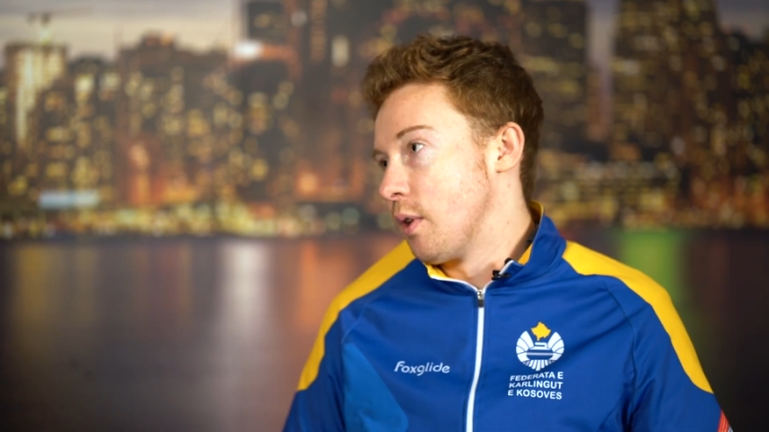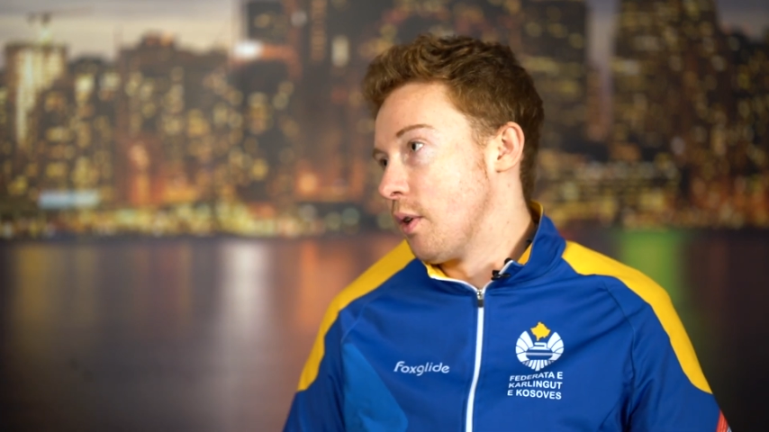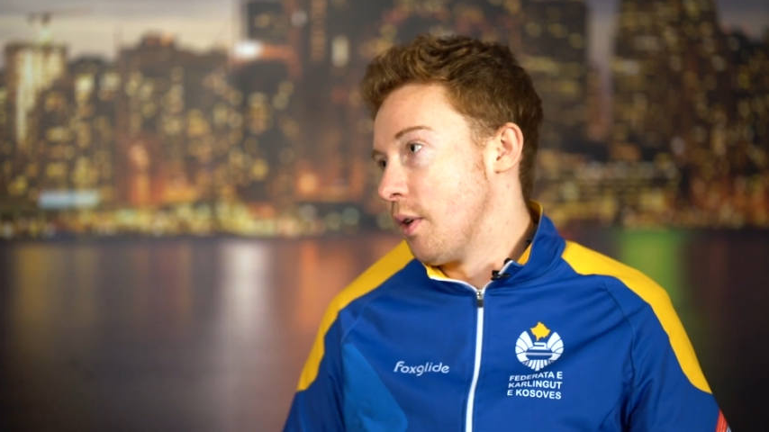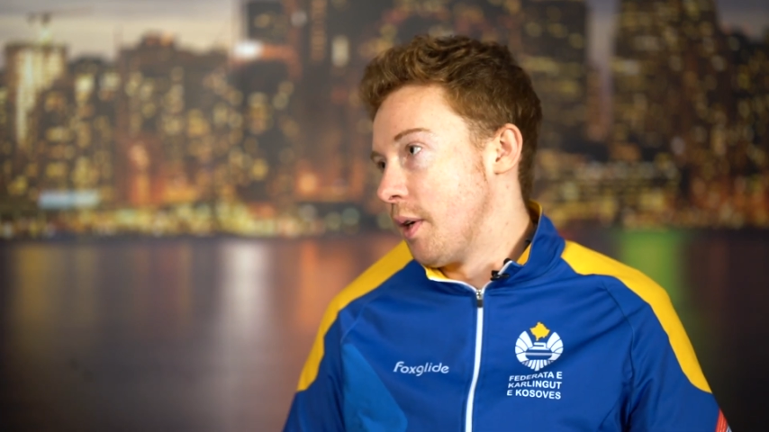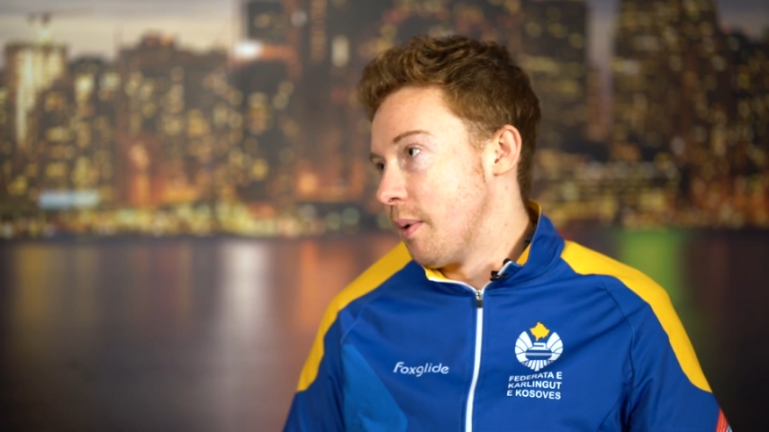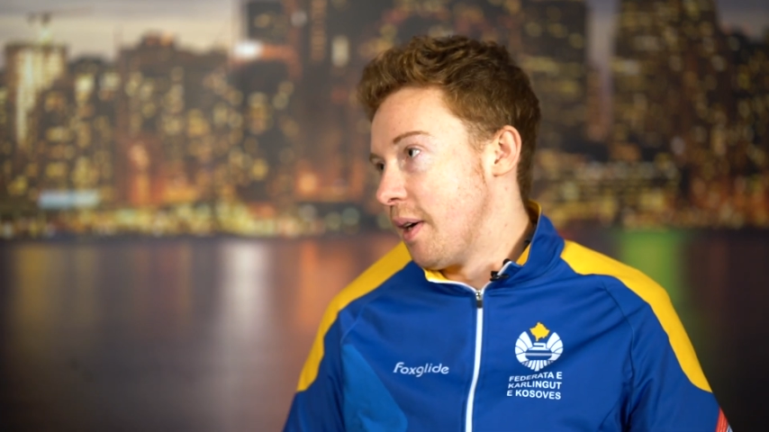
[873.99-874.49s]

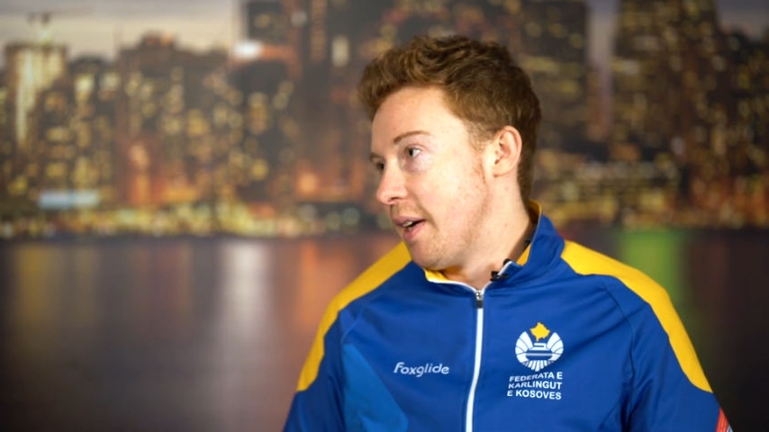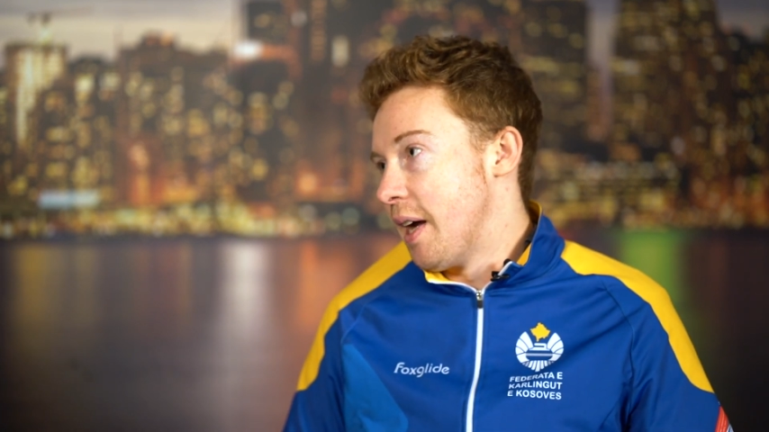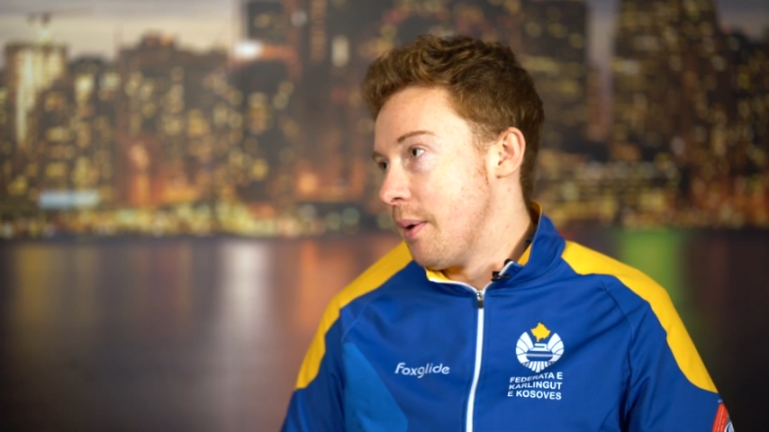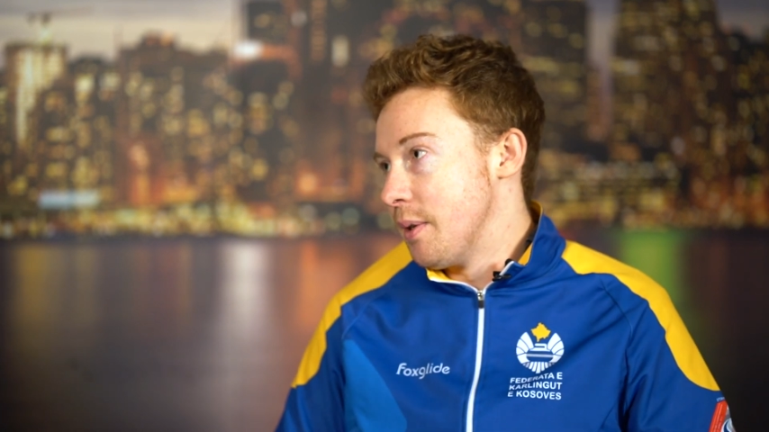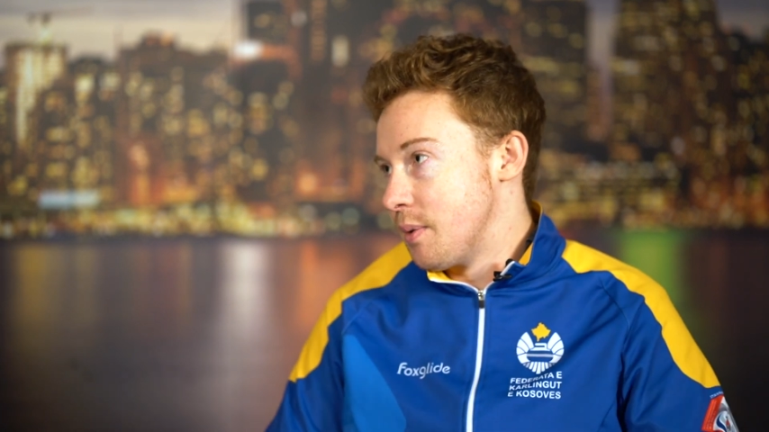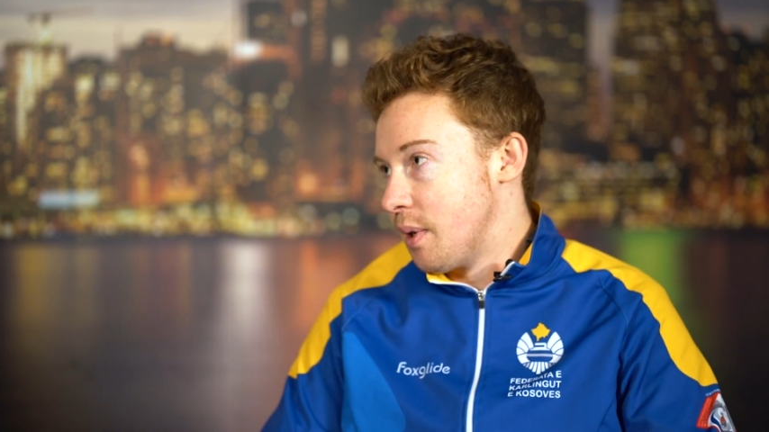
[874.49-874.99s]
curling right
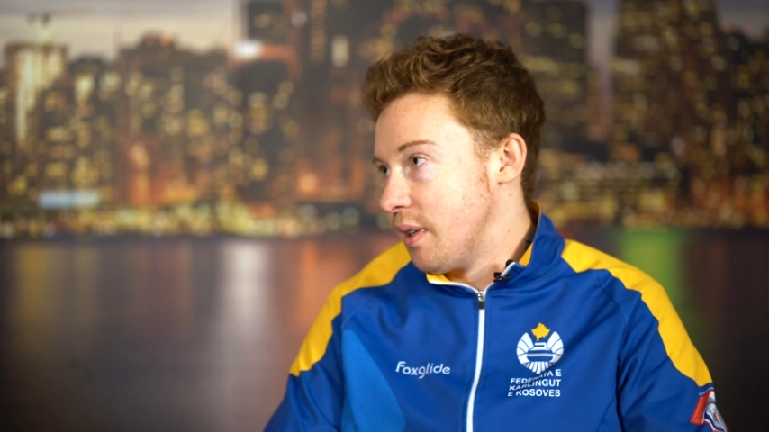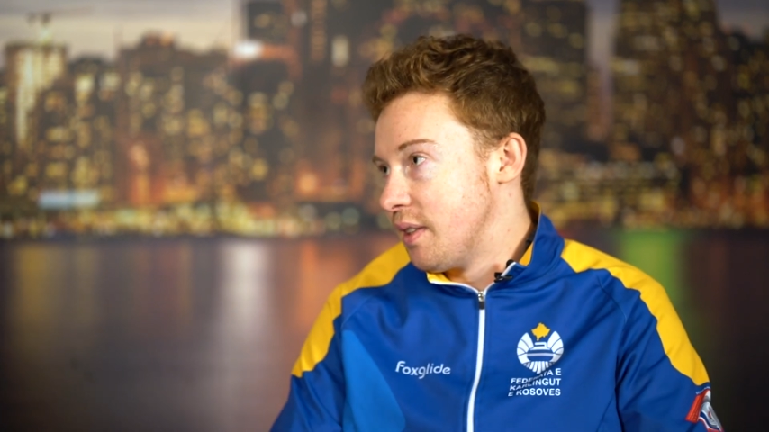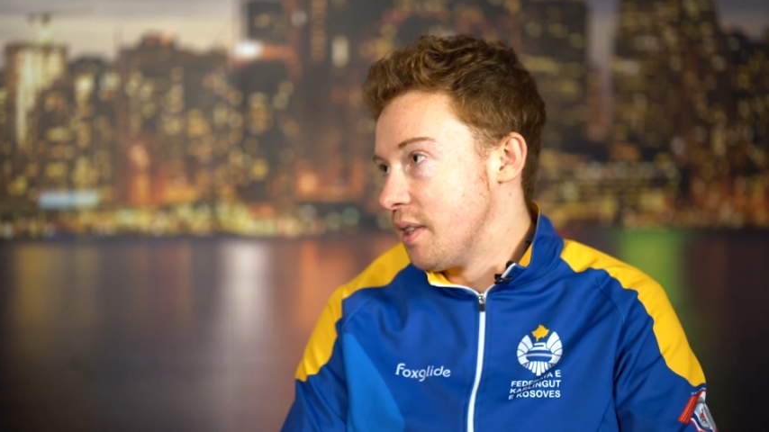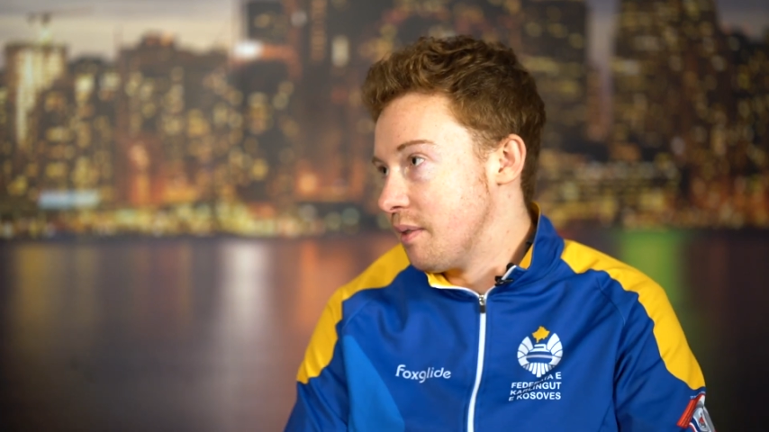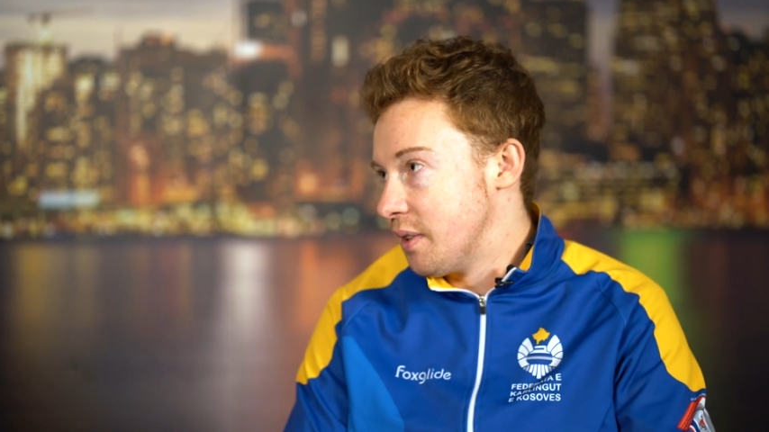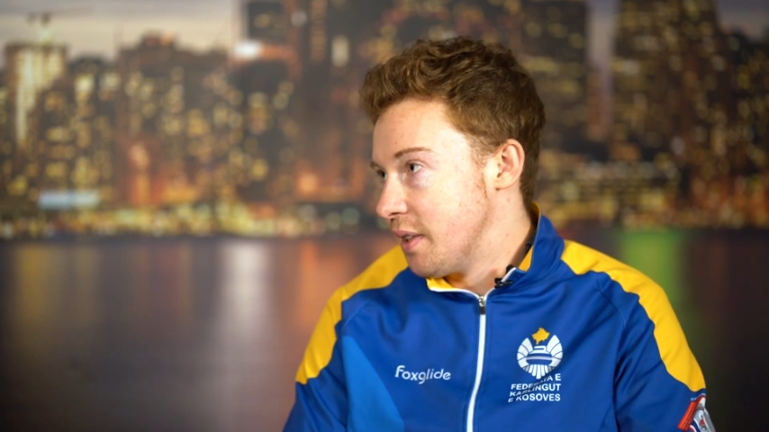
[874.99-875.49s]
now is
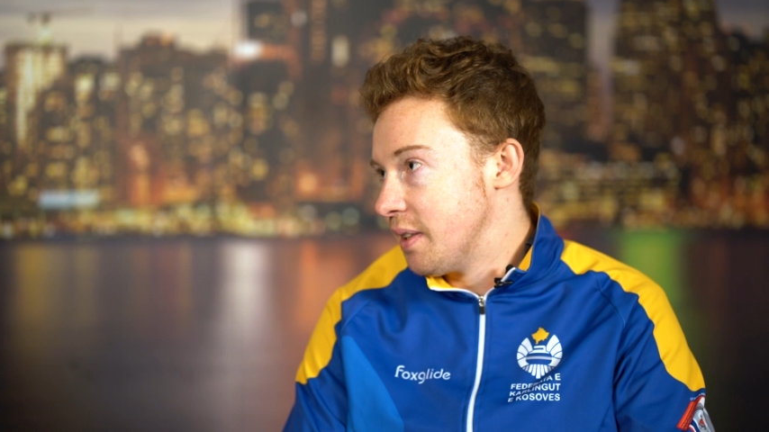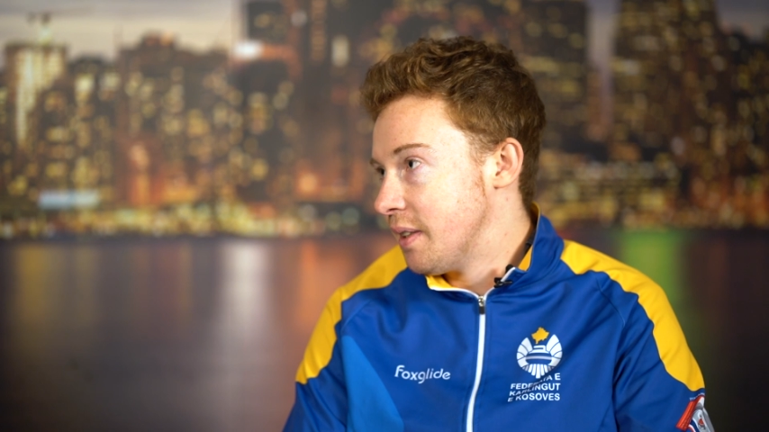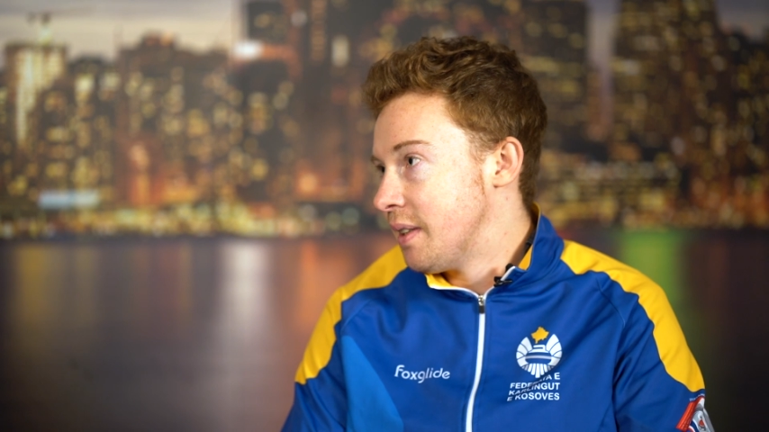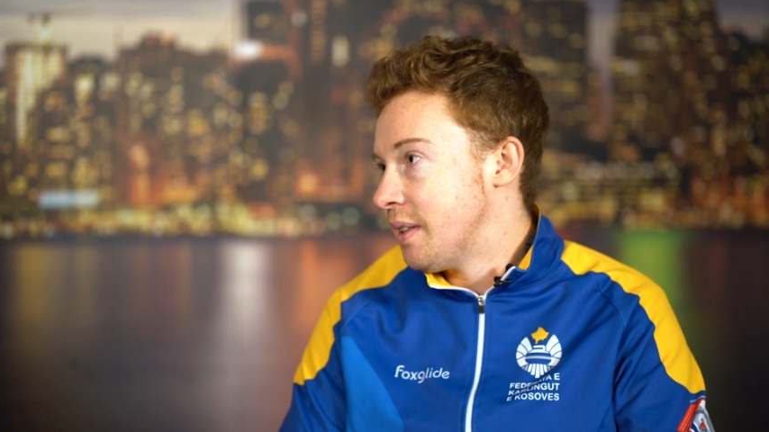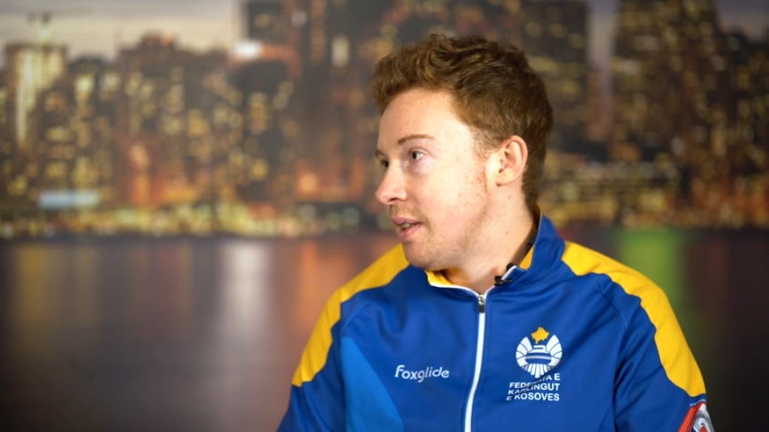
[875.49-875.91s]
relatively